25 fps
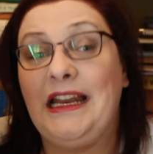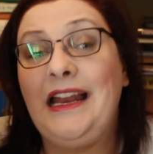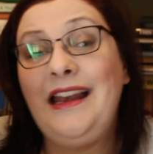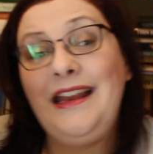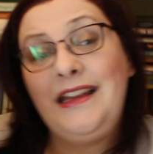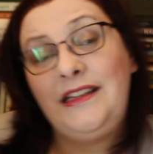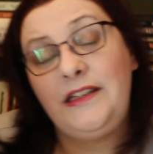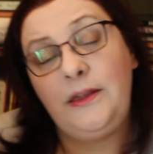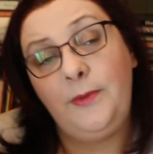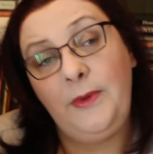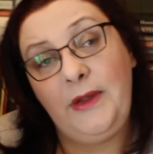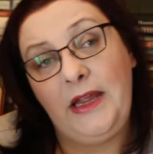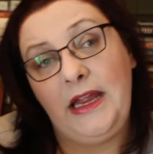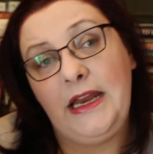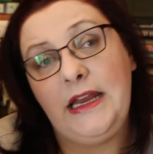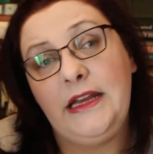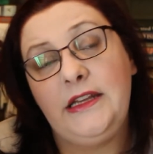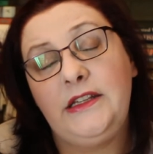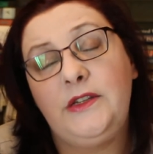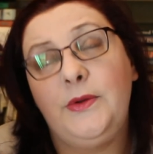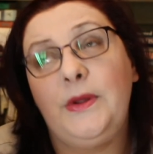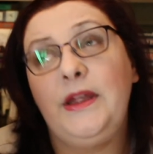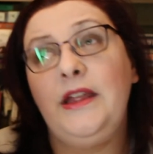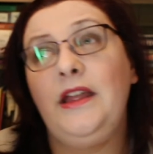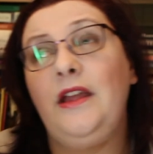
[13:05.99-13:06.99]
At least the beginning,
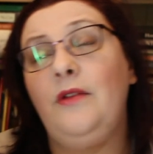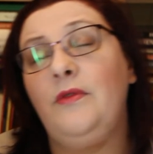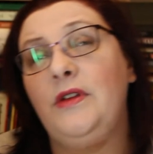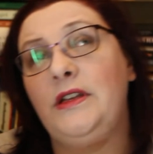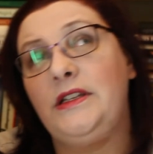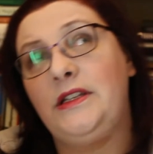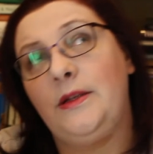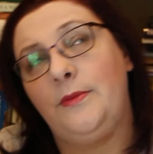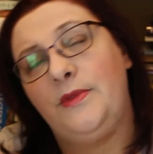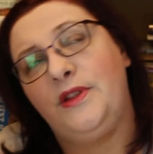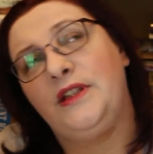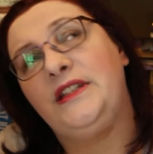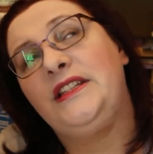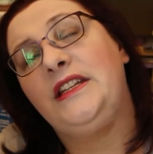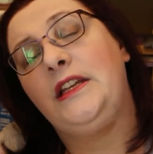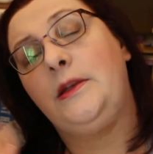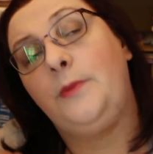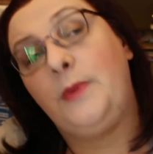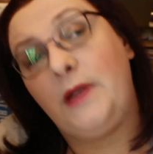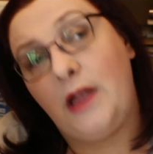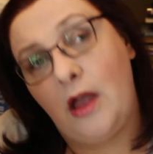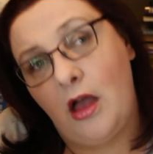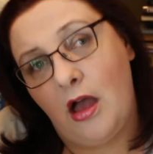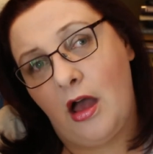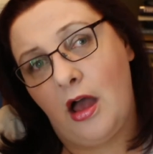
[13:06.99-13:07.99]
so I can get rid of some of the
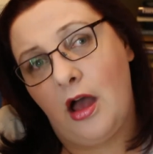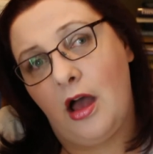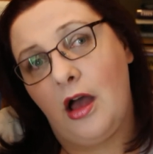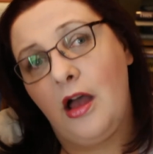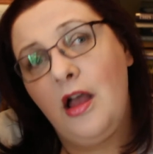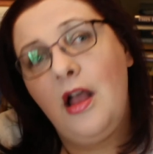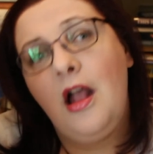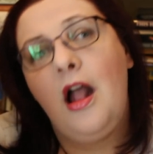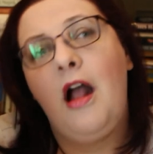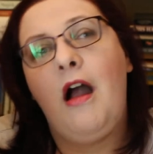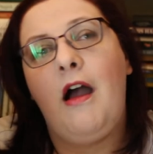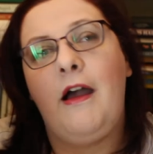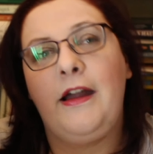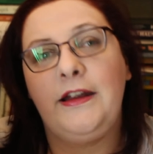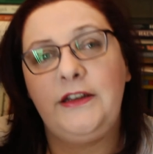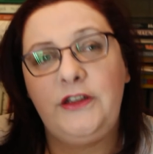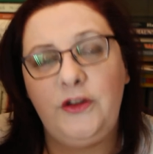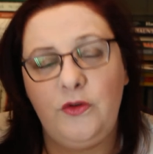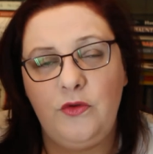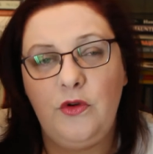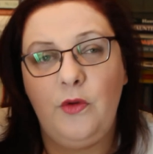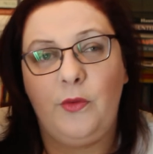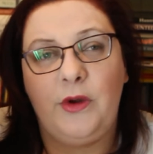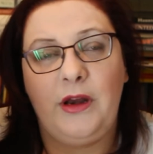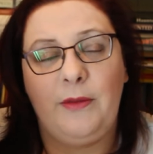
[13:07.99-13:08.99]
TBR. I
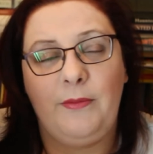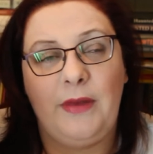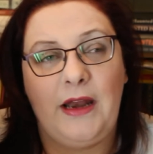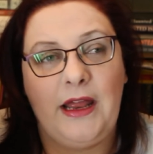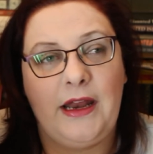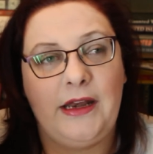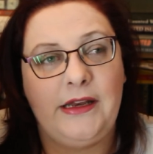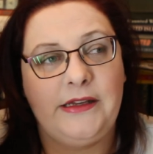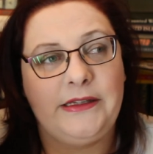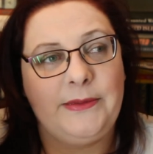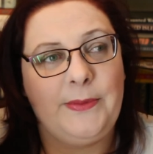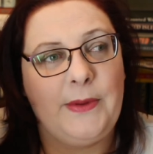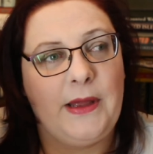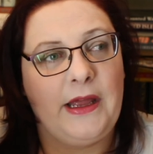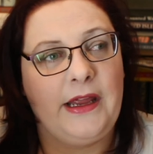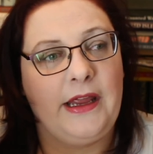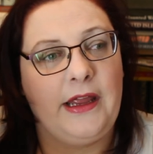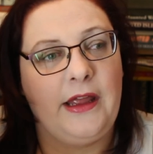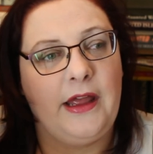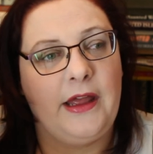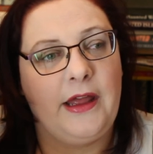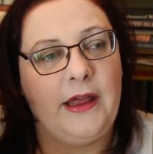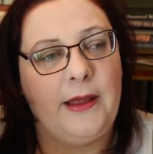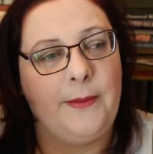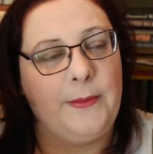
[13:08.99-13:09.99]
do know what I'm planning to
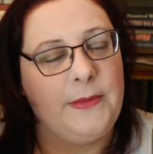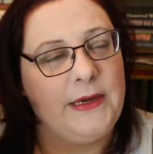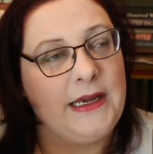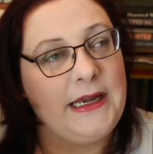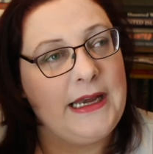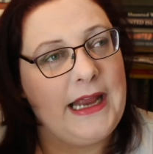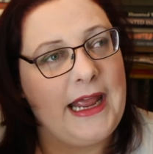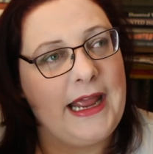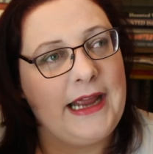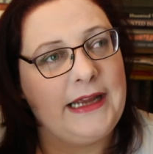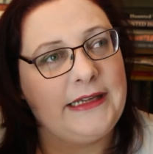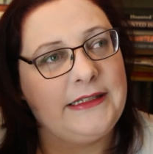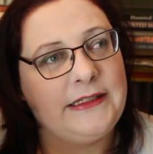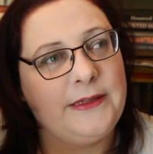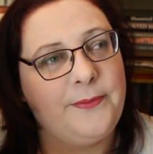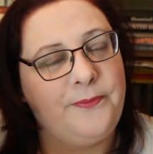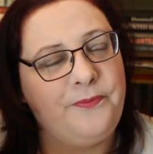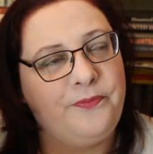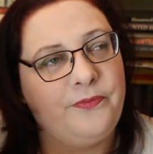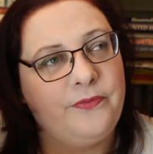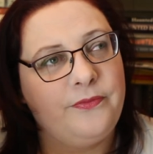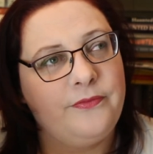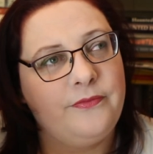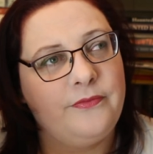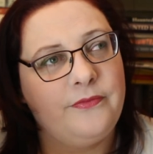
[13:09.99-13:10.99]
buy next.
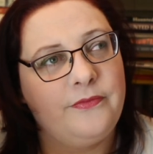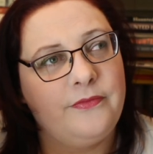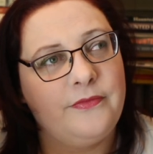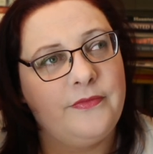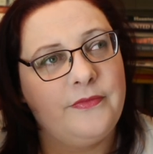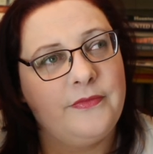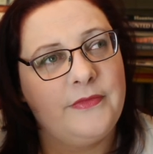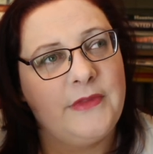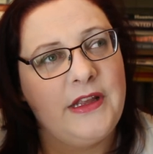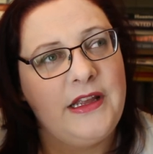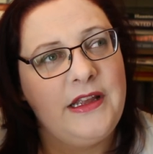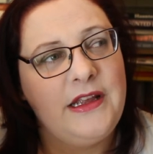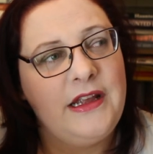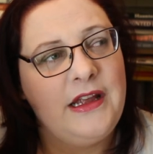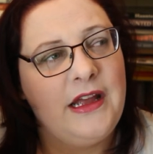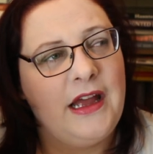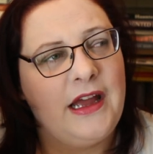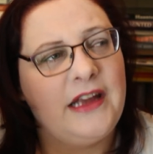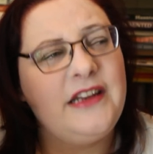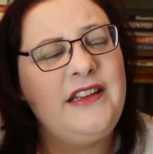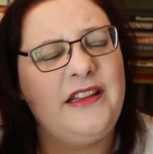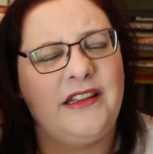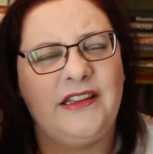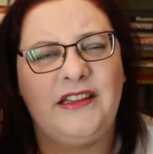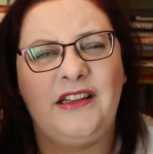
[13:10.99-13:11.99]

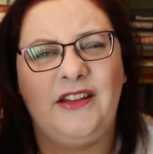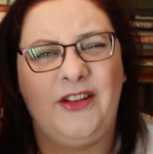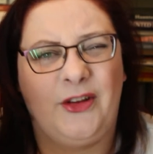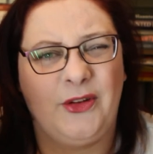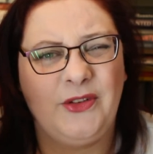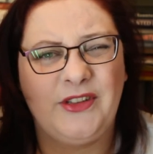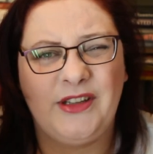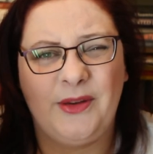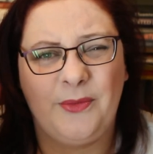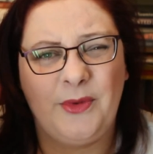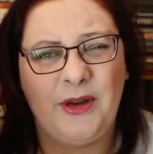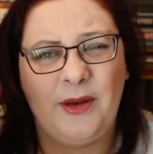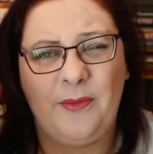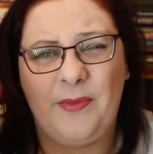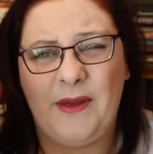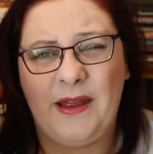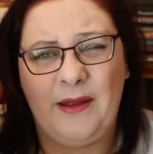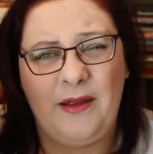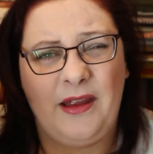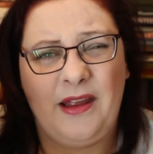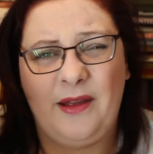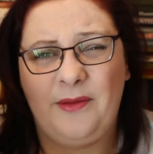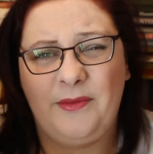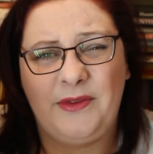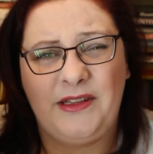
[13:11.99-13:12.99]
Actually, there's lots I want to
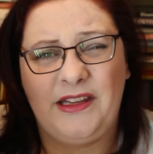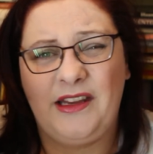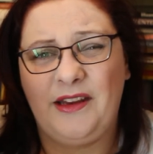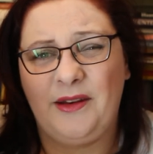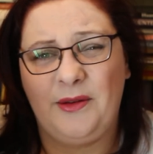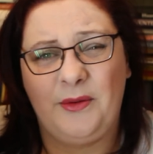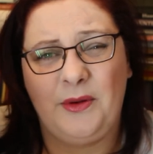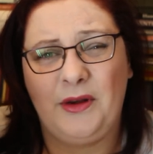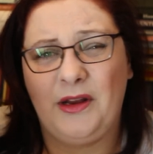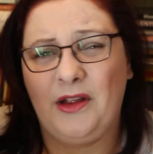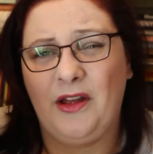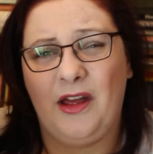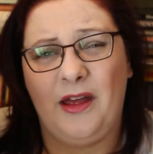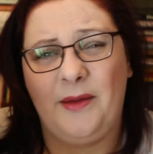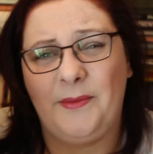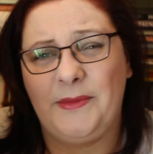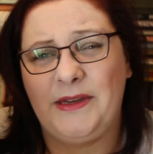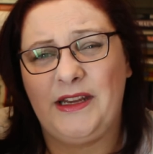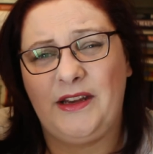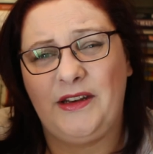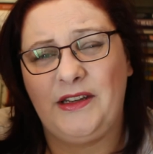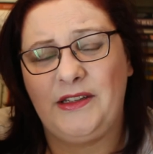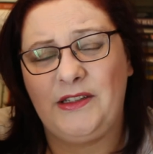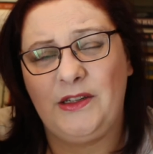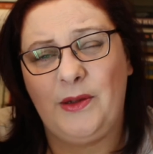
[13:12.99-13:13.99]
buy. I was saying I'm going to calm
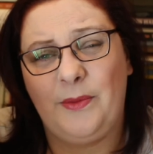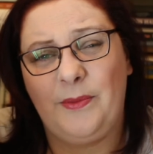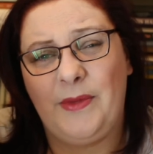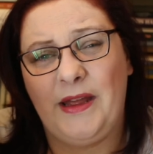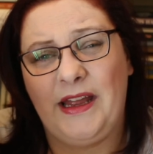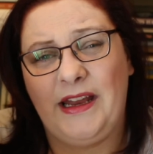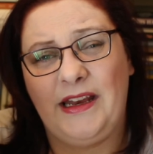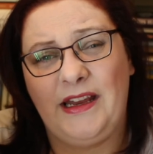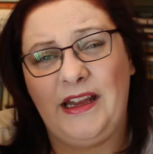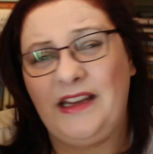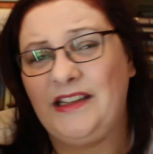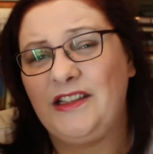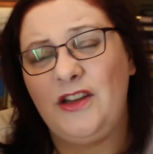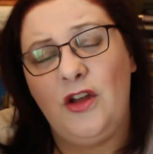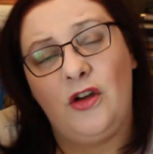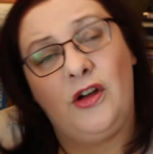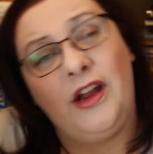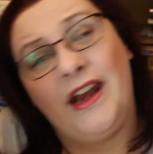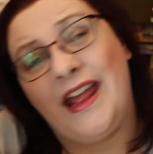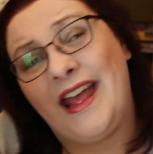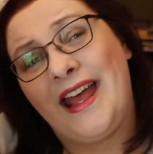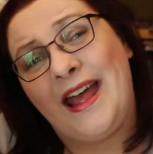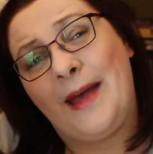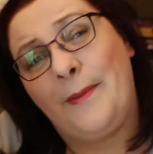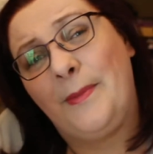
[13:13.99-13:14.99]
down and stop buying it. It's not going
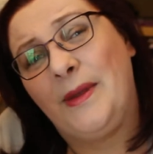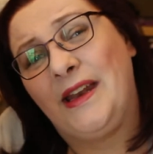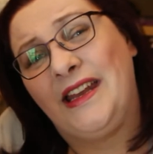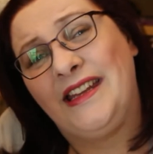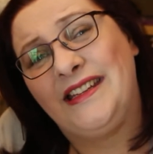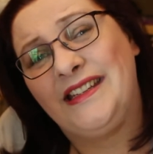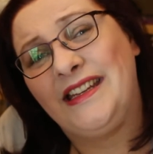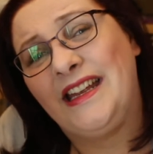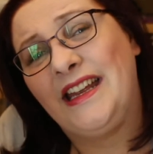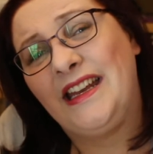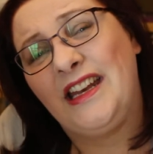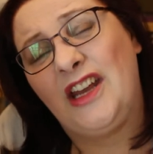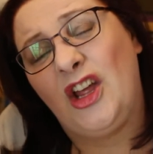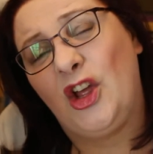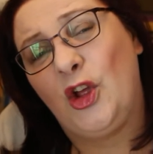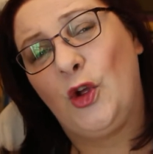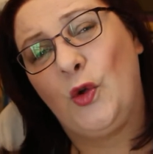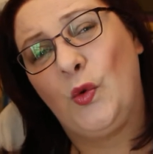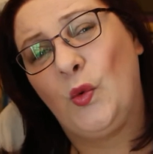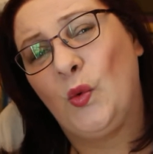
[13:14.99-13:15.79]
to happen, is it? No.